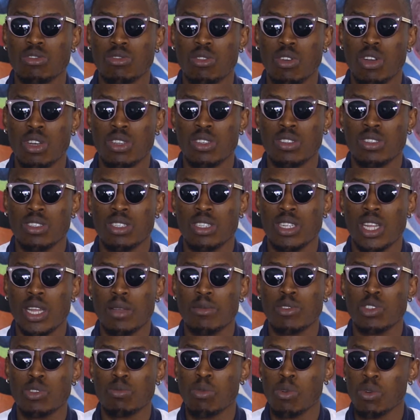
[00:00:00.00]
You see
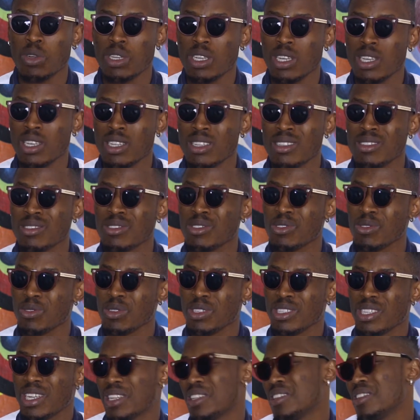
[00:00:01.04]
them smoking,
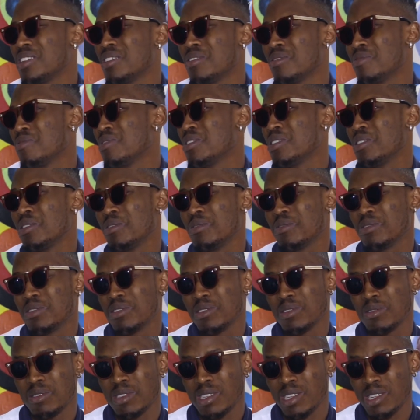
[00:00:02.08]
showing that in their videos
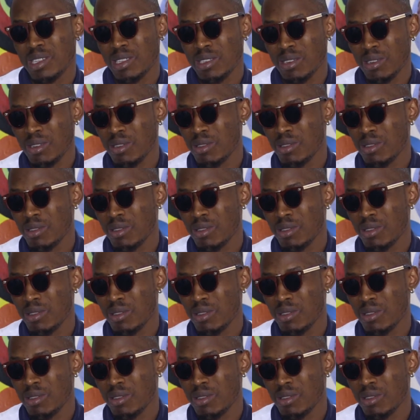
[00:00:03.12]
and all that.